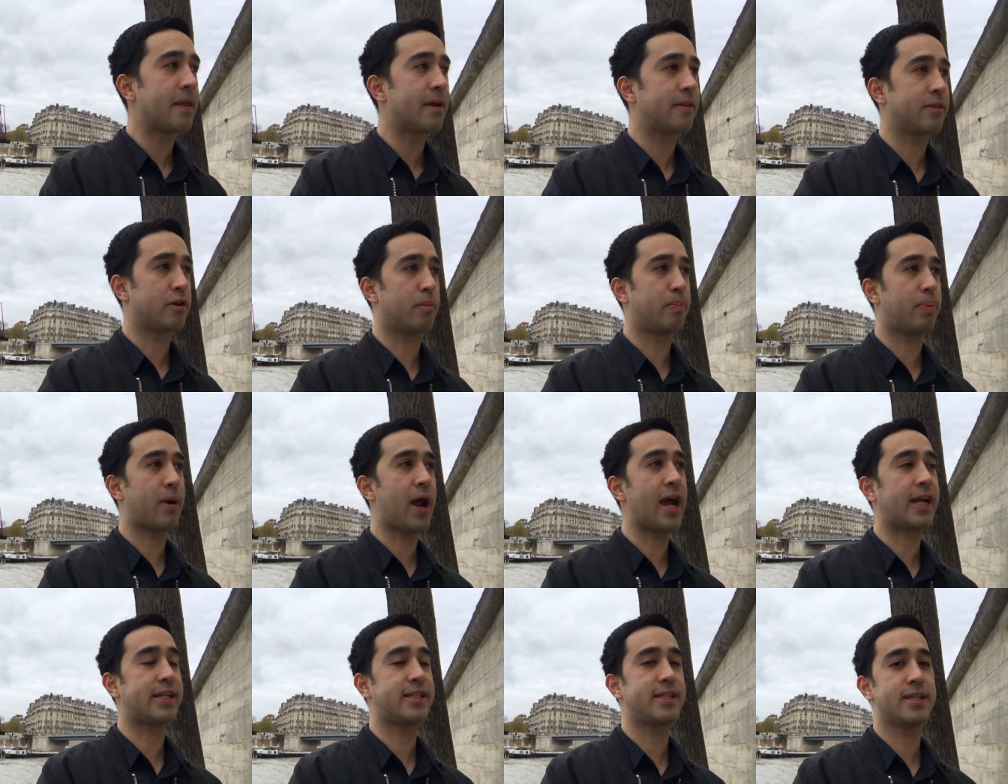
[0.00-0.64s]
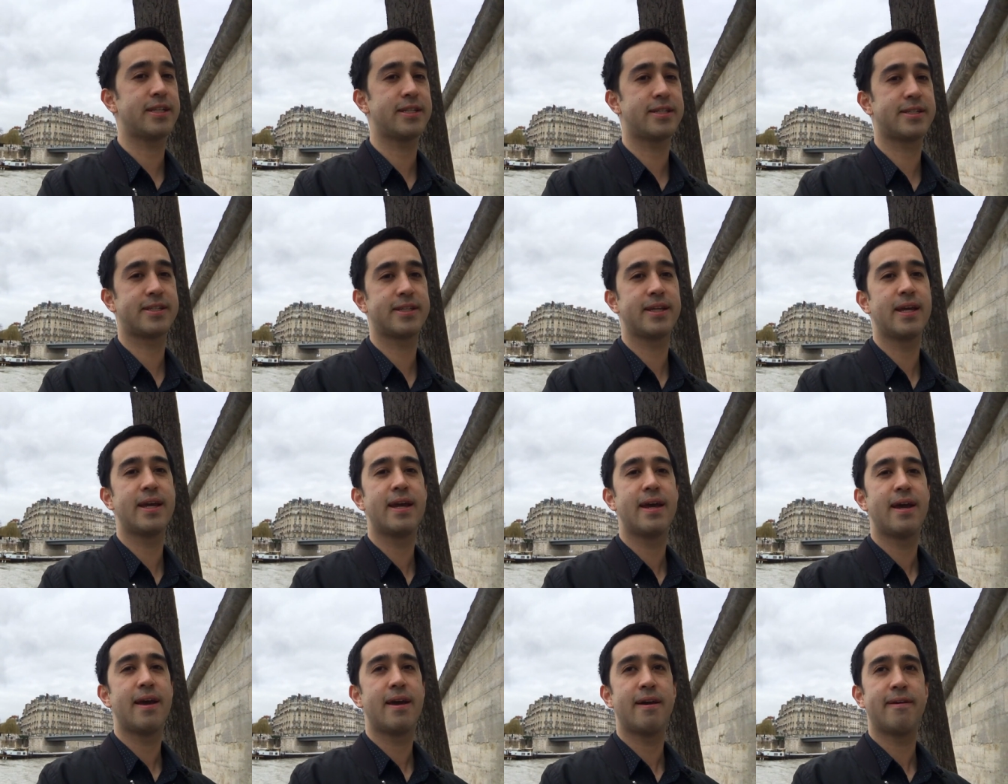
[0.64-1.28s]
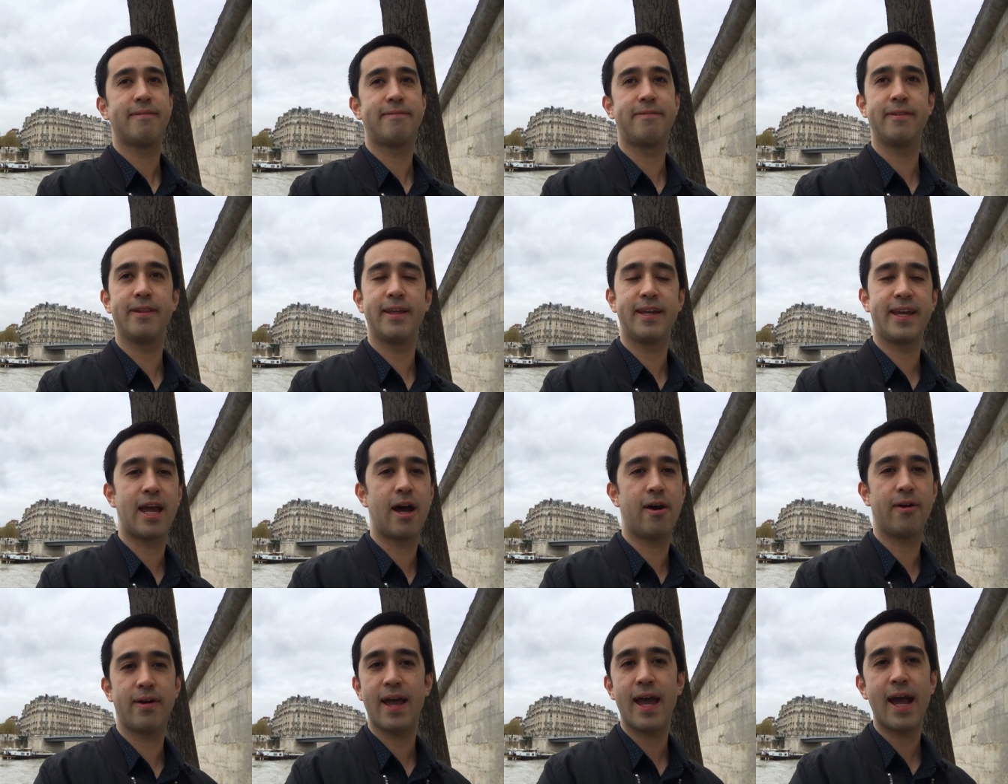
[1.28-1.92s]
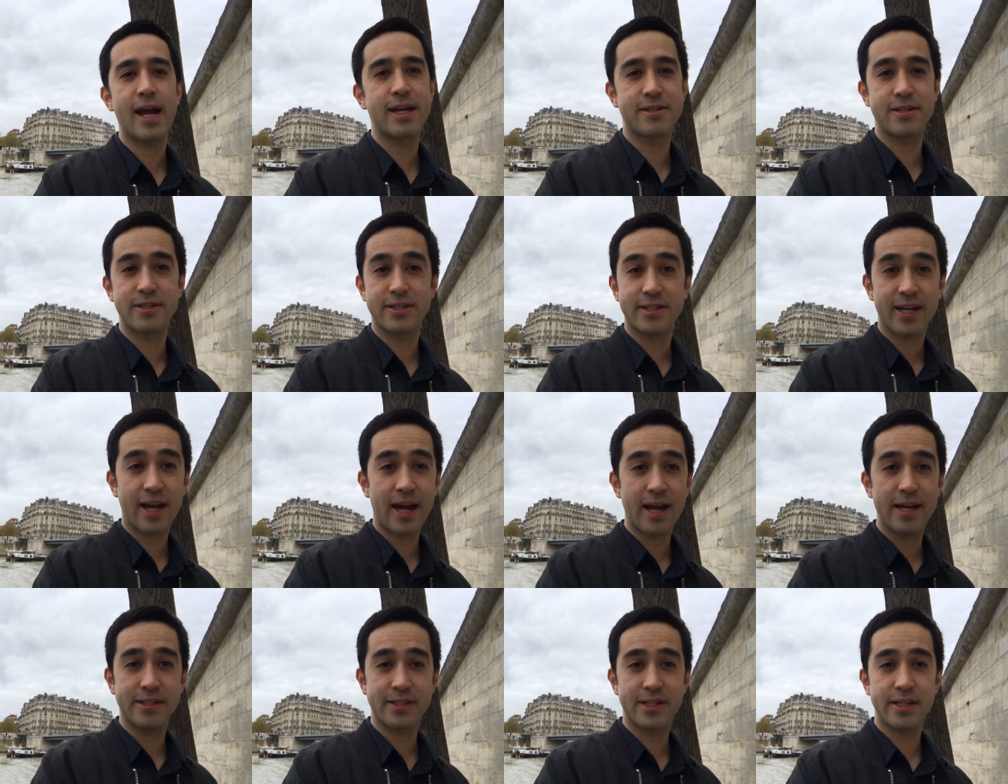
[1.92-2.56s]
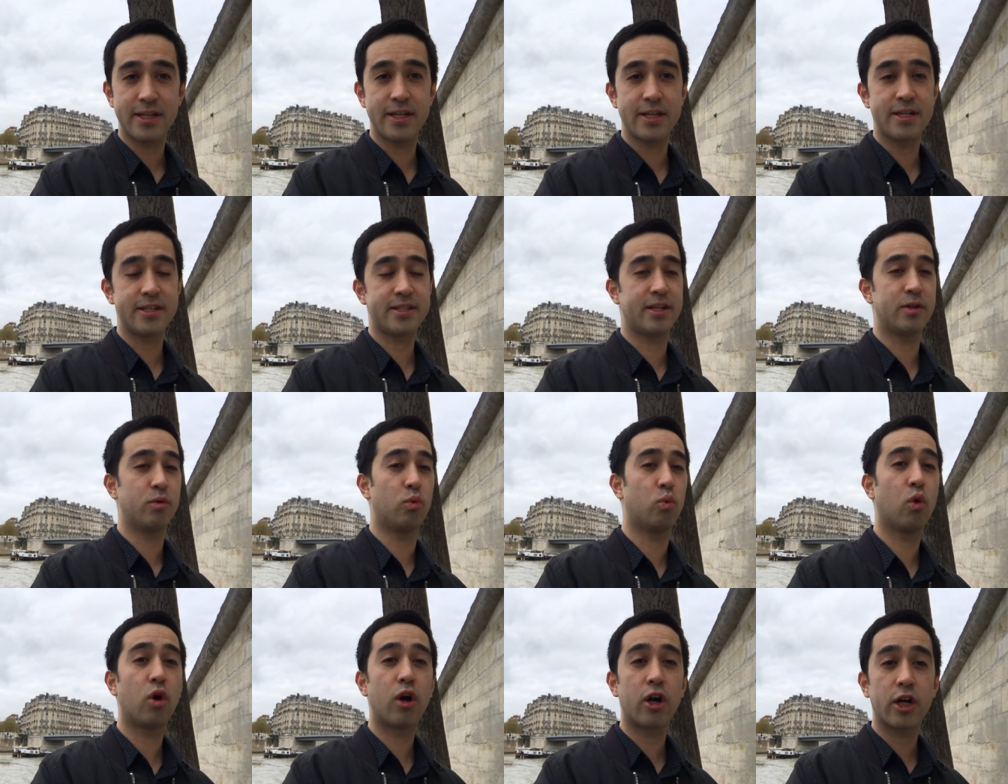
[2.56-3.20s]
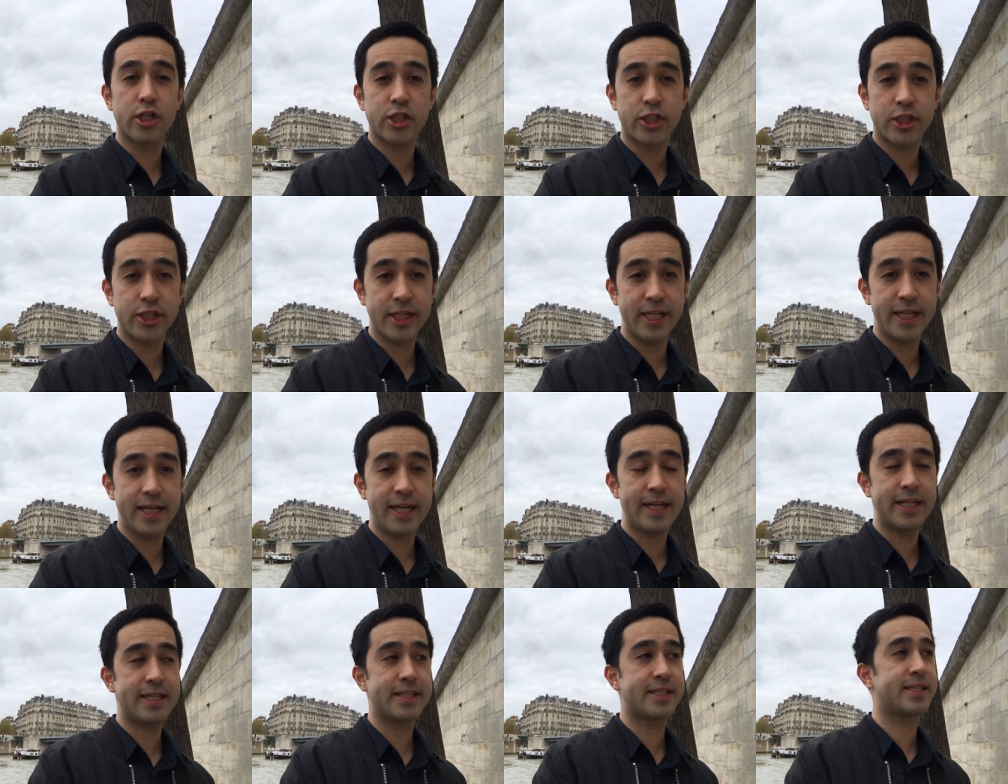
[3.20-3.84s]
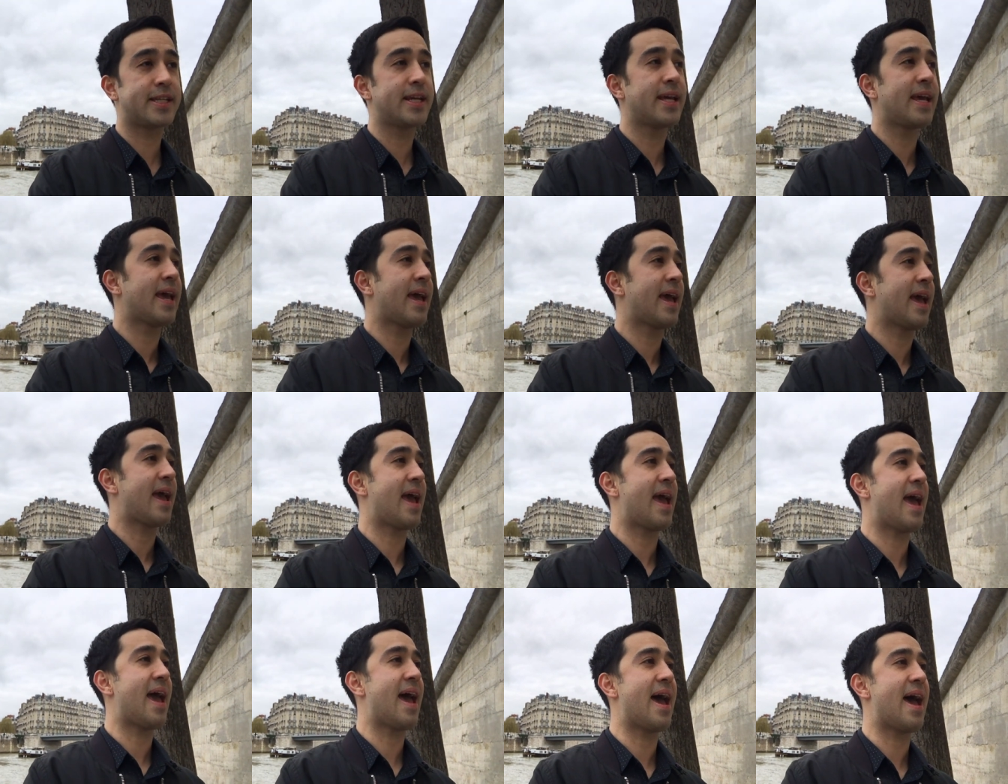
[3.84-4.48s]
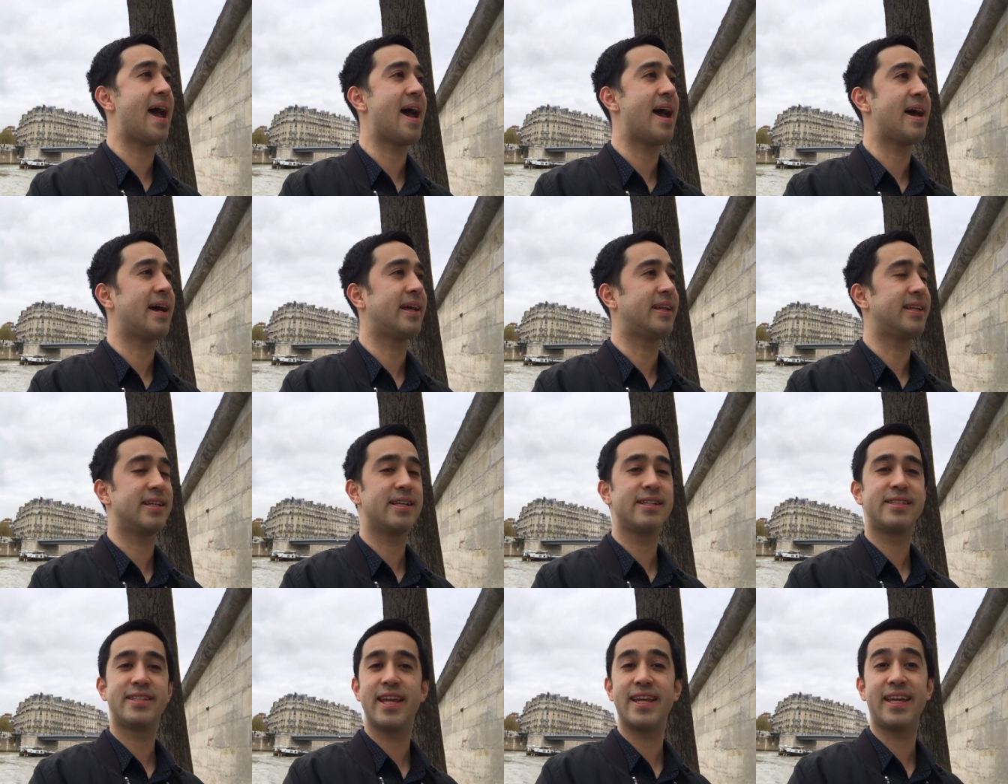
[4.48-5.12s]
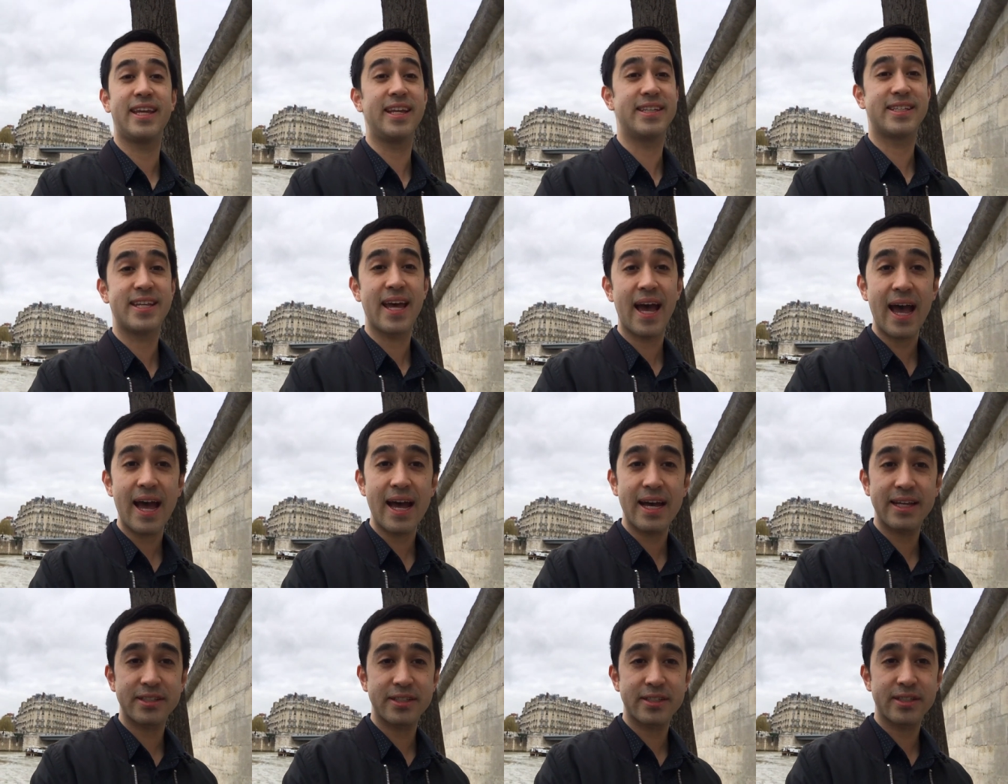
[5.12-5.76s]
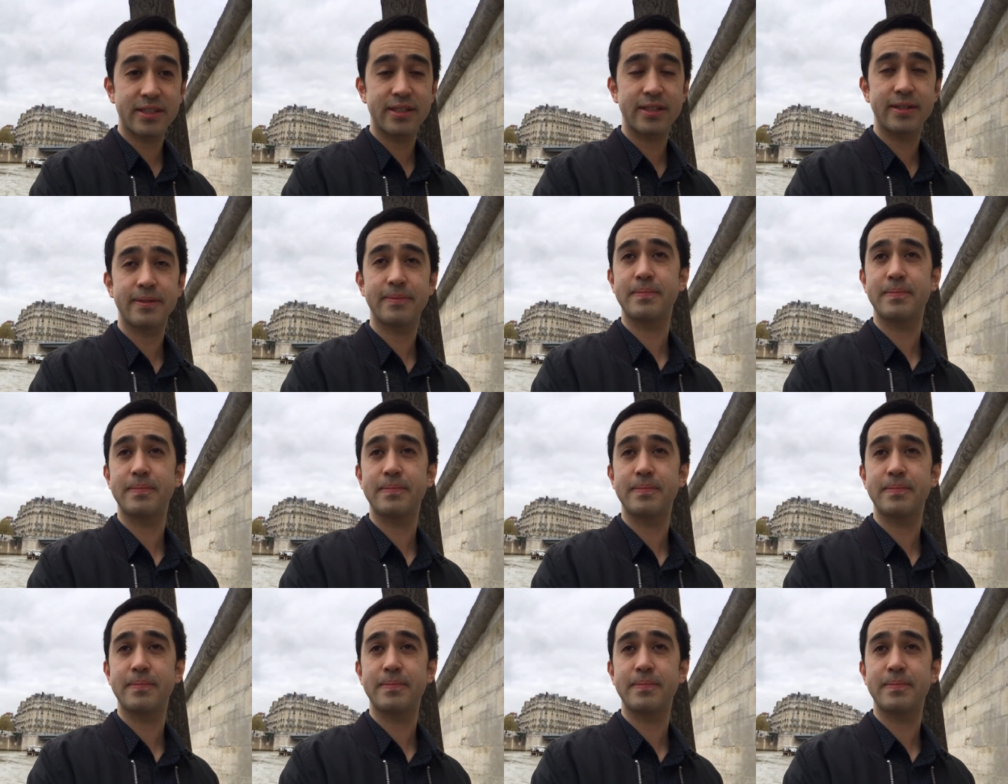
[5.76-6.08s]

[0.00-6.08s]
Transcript: They'll practice filling out exercises and worksheets and taking tests,